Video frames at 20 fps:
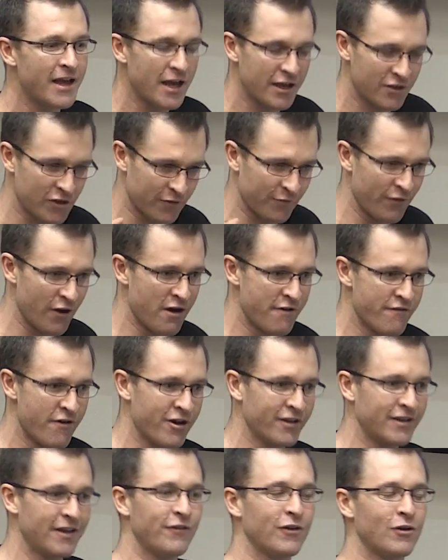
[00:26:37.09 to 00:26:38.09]
It's just very,
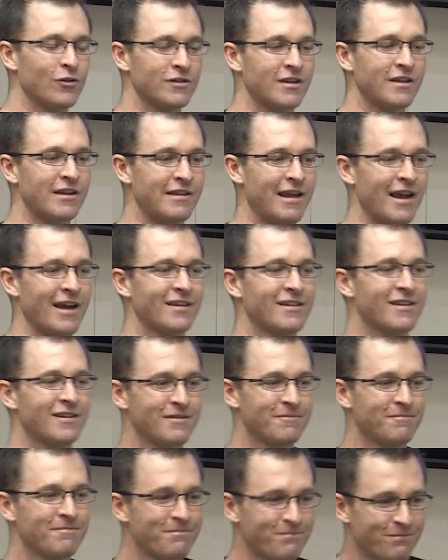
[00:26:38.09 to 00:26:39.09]
very difficult to detect.
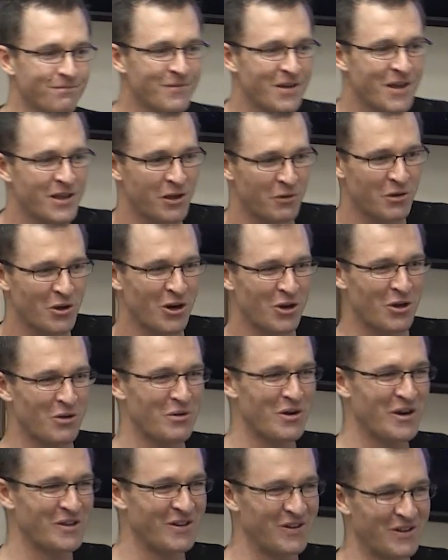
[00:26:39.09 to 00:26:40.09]
So we've got a lot
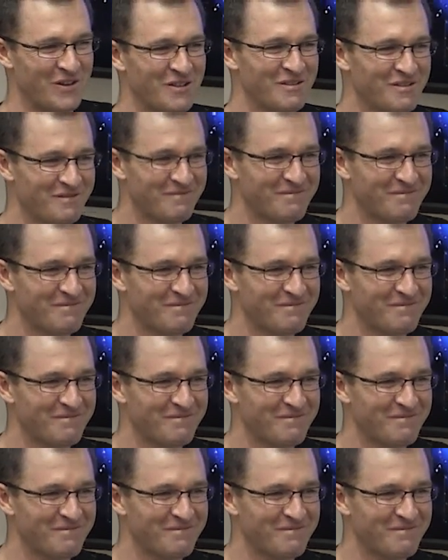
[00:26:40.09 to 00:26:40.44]
of work to do.